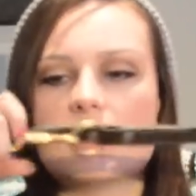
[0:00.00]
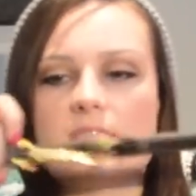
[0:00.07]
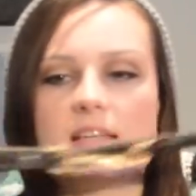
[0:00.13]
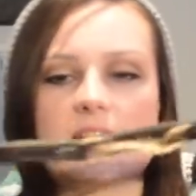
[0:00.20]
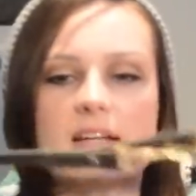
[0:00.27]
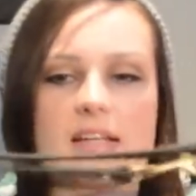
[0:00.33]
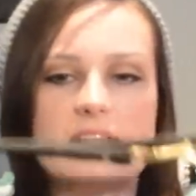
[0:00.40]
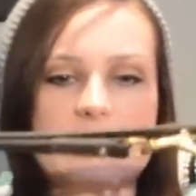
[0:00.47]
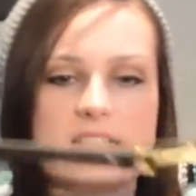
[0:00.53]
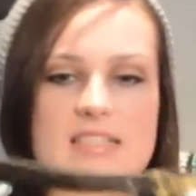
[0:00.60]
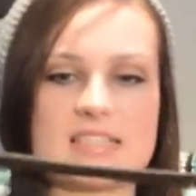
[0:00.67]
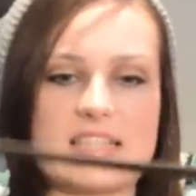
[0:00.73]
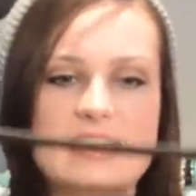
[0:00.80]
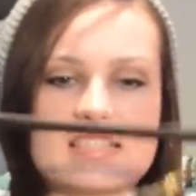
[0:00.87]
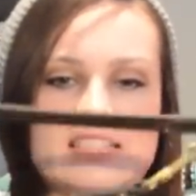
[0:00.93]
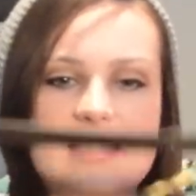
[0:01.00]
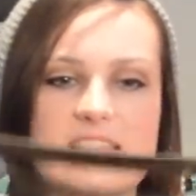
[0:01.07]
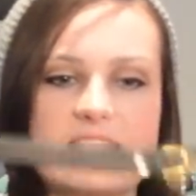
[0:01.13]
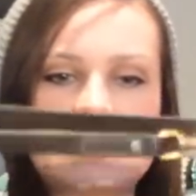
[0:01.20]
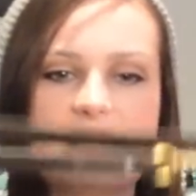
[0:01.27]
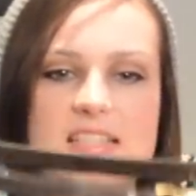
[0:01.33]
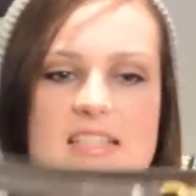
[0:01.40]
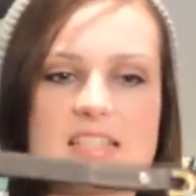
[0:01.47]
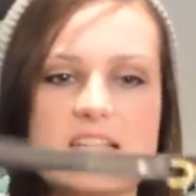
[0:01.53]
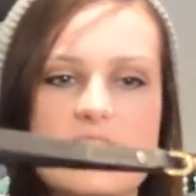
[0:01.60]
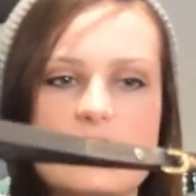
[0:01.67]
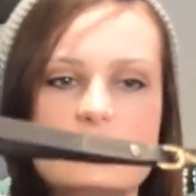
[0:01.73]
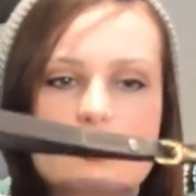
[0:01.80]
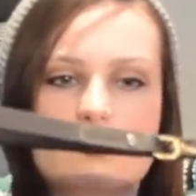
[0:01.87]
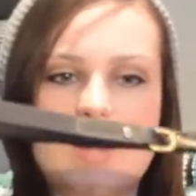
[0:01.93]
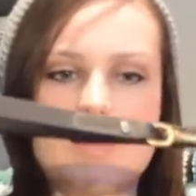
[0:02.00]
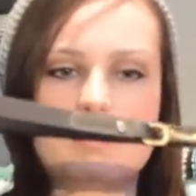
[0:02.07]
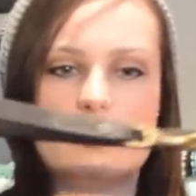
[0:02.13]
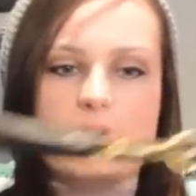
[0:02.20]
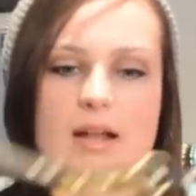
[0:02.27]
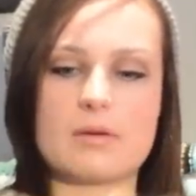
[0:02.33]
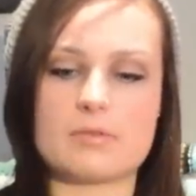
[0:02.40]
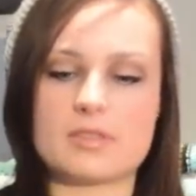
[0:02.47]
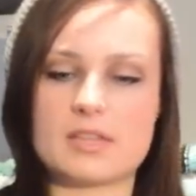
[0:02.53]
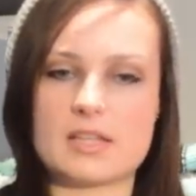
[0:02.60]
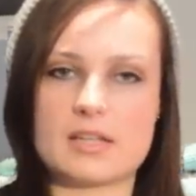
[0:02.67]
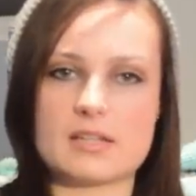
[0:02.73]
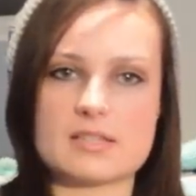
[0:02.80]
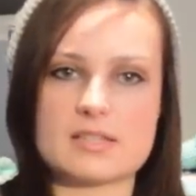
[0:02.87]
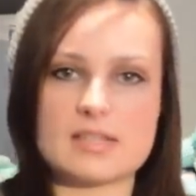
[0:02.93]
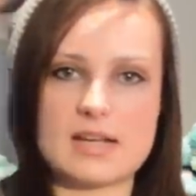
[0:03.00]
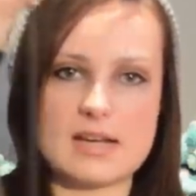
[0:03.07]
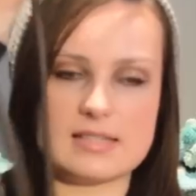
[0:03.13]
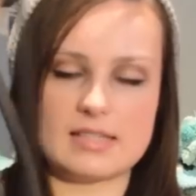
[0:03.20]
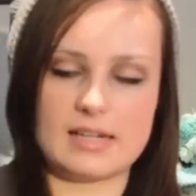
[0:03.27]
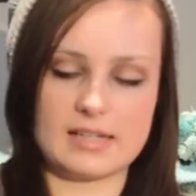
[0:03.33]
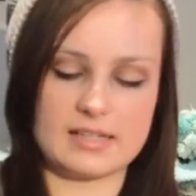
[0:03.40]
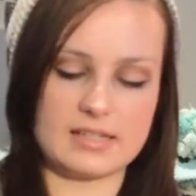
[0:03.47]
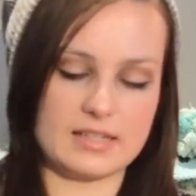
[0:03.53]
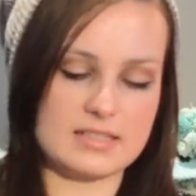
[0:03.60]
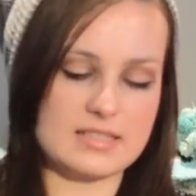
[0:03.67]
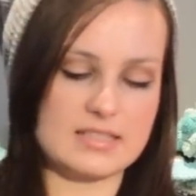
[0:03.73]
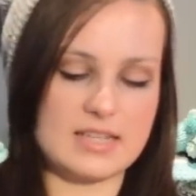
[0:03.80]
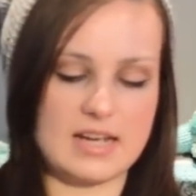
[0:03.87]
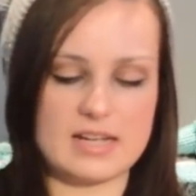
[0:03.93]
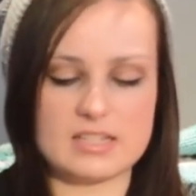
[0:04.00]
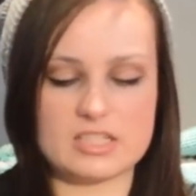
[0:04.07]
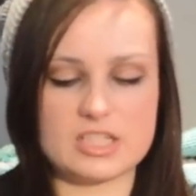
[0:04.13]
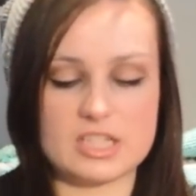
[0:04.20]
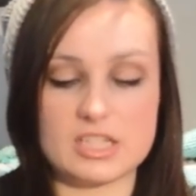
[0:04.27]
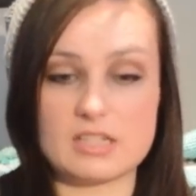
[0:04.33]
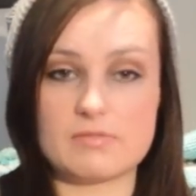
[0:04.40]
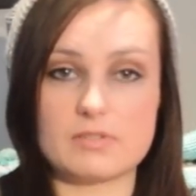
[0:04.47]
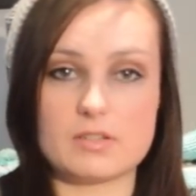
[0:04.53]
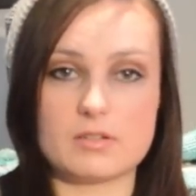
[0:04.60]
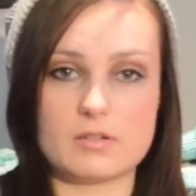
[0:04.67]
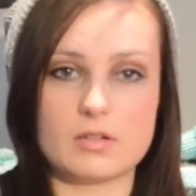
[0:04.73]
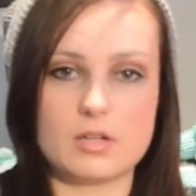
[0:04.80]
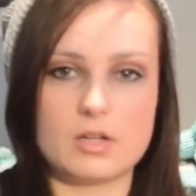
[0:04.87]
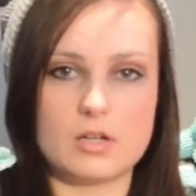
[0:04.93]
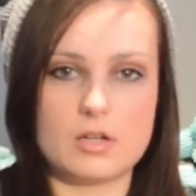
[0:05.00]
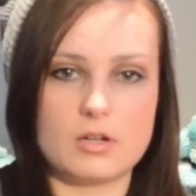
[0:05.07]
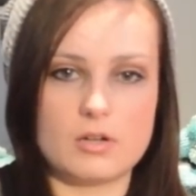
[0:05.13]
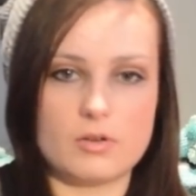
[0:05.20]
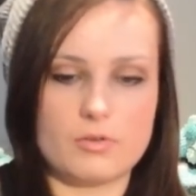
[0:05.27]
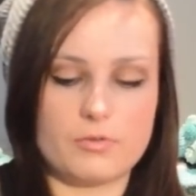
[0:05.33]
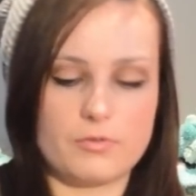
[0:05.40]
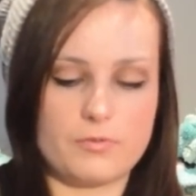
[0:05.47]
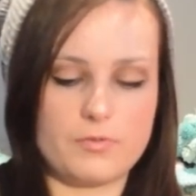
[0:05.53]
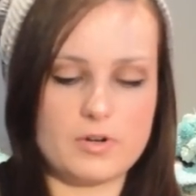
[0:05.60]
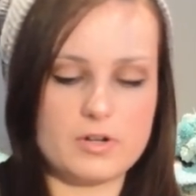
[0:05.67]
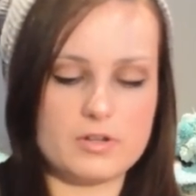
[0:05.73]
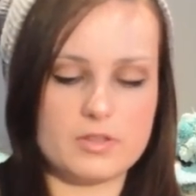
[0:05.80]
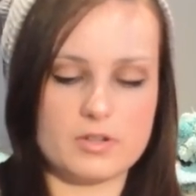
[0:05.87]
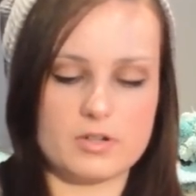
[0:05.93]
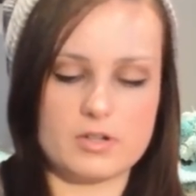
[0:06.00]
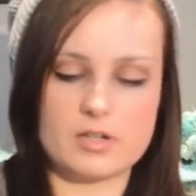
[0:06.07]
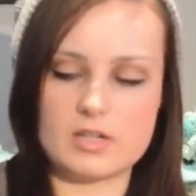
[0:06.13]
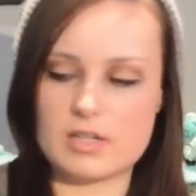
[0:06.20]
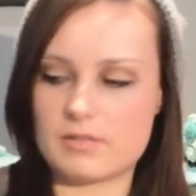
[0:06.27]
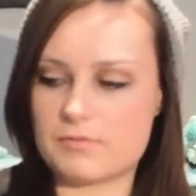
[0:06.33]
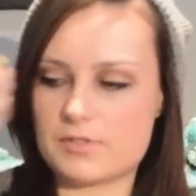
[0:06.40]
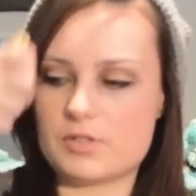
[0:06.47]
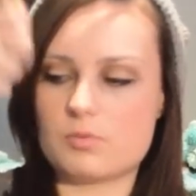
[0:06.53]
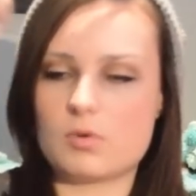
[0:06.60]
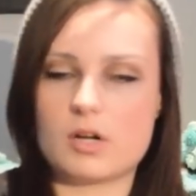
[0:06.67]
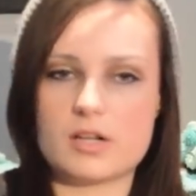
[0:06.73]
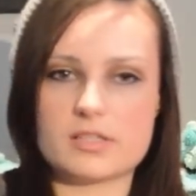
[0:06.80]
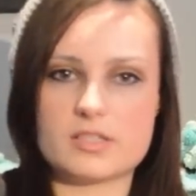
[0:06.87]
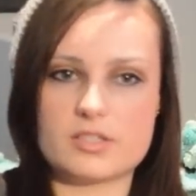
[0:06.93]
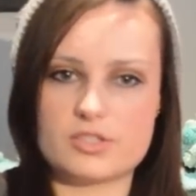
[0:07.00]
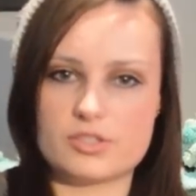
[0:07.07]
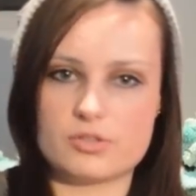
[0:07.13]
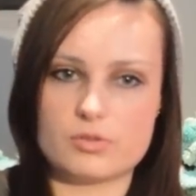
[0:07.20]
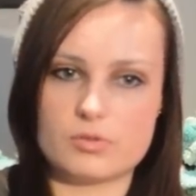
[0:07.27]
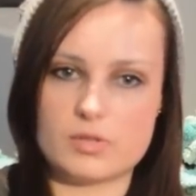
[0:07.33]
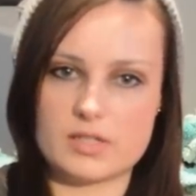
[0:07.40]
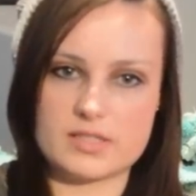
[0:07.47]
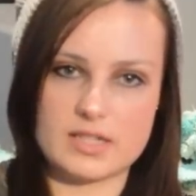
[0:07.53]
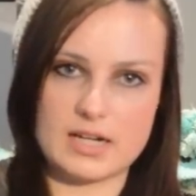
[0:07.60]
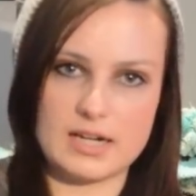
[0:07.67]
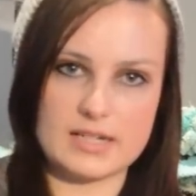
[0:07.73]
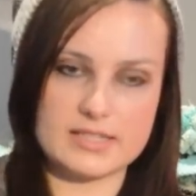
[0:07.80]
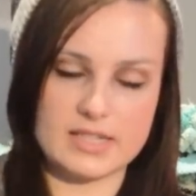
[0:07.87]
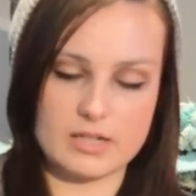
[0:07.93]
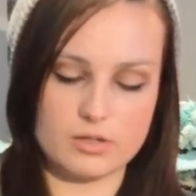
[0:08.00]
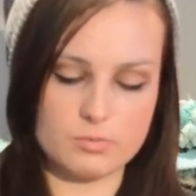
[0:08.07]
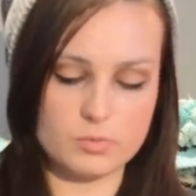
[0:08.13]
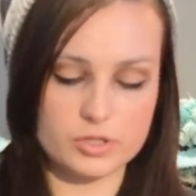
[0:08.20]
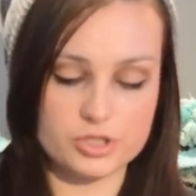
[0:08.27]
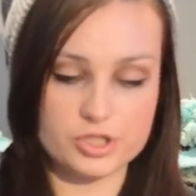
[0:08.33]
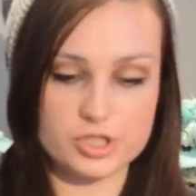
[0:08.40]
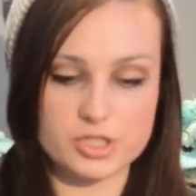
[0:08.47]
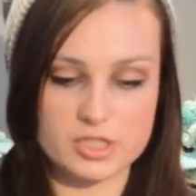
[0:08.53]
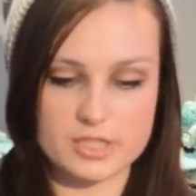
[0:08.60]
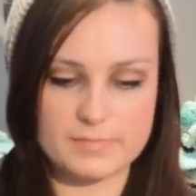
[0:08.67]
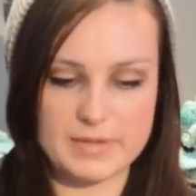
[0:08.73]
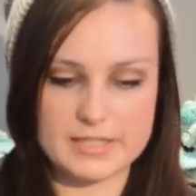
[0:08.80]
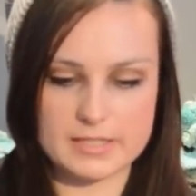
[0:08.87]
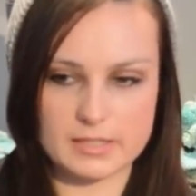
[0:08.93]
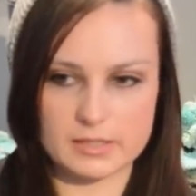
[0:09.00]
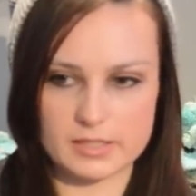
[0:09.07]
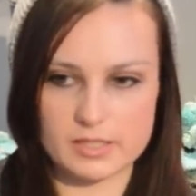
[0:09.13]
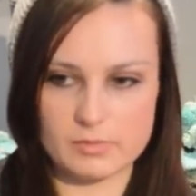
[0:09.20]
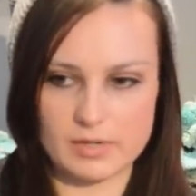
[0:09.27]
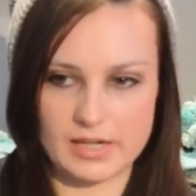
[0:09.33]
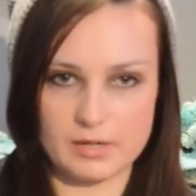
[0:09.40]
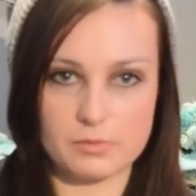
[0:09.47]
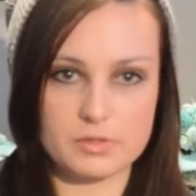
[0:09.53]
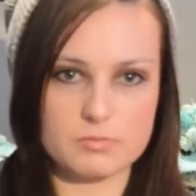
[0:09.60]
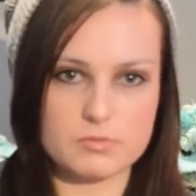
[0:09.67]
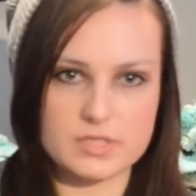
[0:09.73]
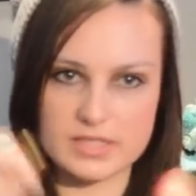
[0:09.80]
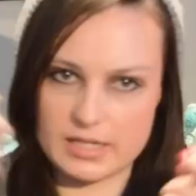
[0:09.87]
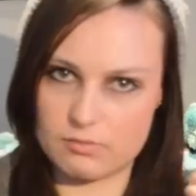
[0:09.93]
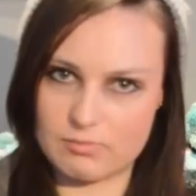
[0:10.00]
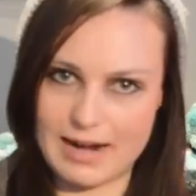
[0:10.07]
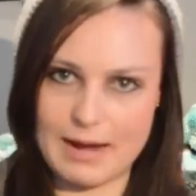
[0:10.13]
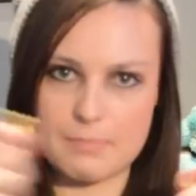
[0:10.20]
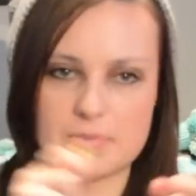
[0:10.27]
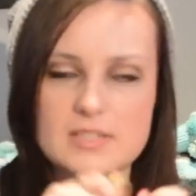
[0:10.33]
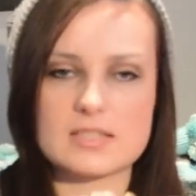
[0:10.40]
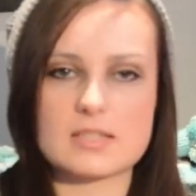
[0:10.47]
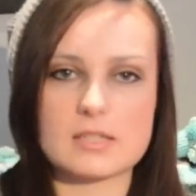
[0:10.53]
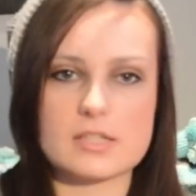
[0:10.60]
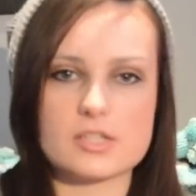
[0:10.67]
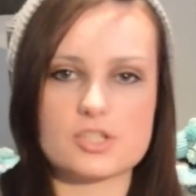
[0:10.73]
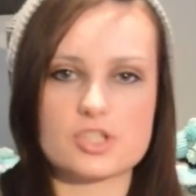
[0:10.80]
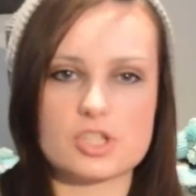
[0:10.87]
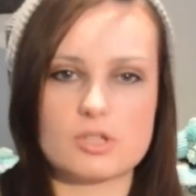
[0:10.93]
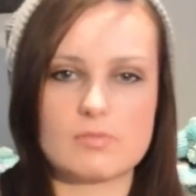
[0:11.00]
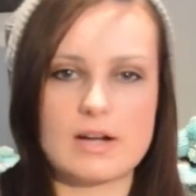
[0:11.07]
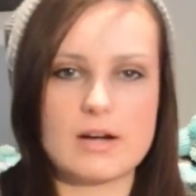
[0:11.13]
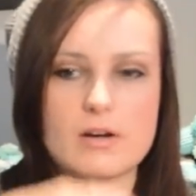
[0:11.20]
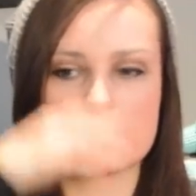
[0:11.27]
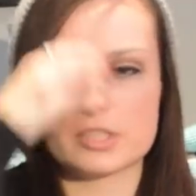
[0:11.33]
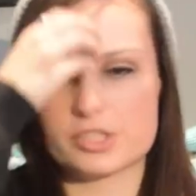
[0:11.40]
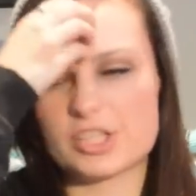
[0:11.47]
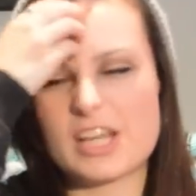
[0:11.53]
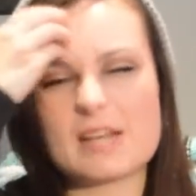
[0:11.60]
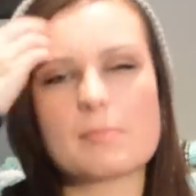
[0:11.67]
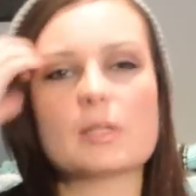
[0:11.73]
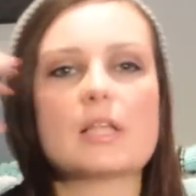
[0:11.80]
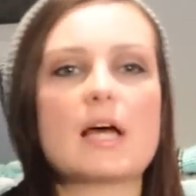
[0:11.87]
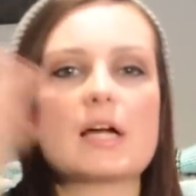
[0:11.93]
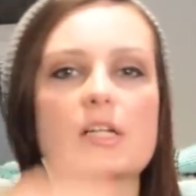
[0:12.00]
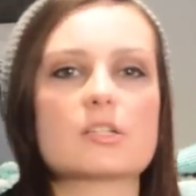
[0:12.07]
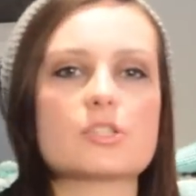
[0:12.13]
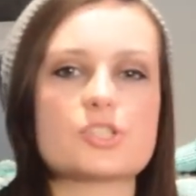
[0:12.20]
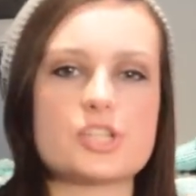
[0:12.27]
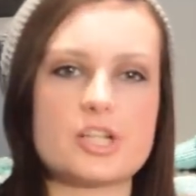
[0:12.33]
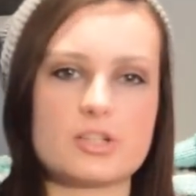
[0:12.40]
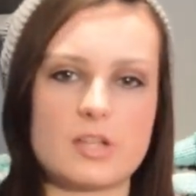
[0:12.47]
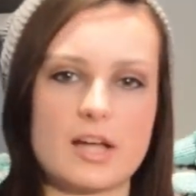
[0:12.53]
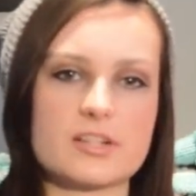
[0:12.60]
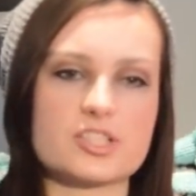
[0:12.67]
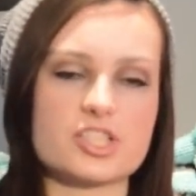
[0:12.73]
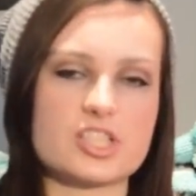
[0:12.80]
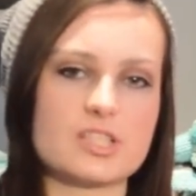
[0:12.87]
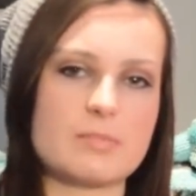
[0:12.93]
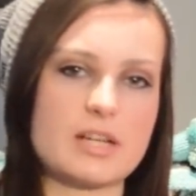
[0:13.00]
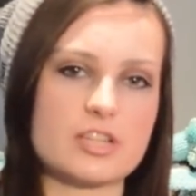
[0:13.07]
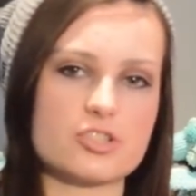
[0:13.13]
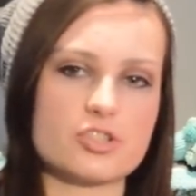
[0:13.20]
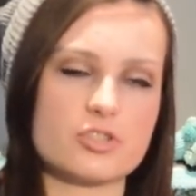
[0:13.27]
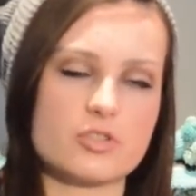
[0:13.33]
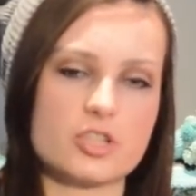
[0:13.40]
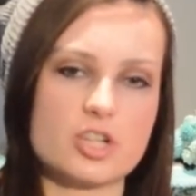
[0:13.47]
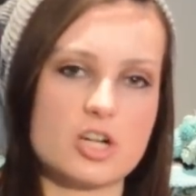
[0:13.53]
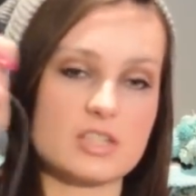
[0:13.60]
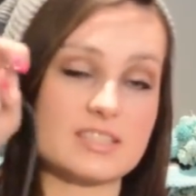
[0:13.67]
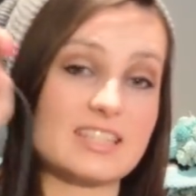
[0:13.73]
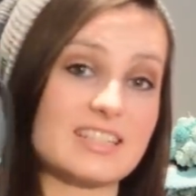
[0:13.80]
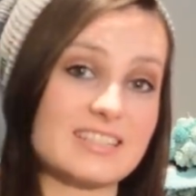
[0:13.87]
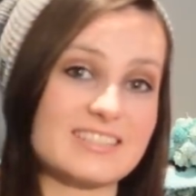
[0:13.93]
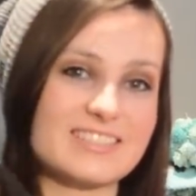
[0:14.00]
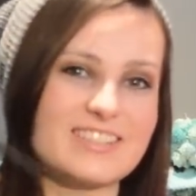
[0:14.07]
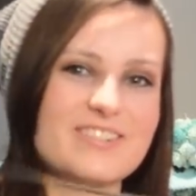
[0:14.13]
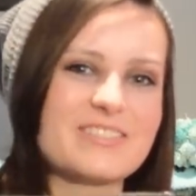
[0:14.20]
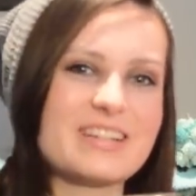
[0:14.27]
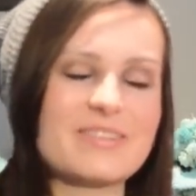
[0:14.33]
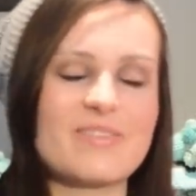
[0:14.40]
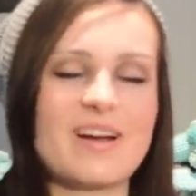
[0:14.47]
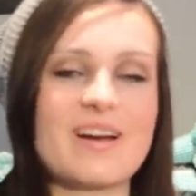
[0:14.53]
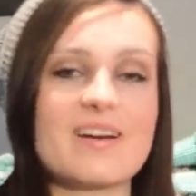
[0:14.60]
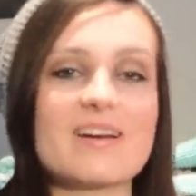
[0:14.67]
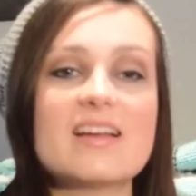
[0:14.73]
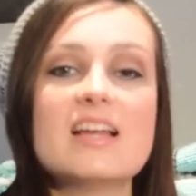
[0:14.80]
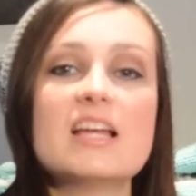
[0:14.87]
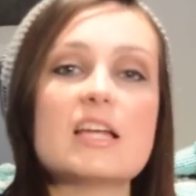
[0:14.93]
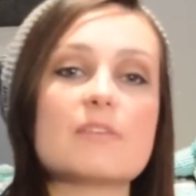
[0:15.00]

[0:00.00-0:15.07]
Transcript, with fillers: then it can extend to this to wrap around things, and then it can extend even further if you want to do a tie down, which is basically when I would say wrap this leash around a table leg or a chair leg just to make sure the dog's not going to go anywhere.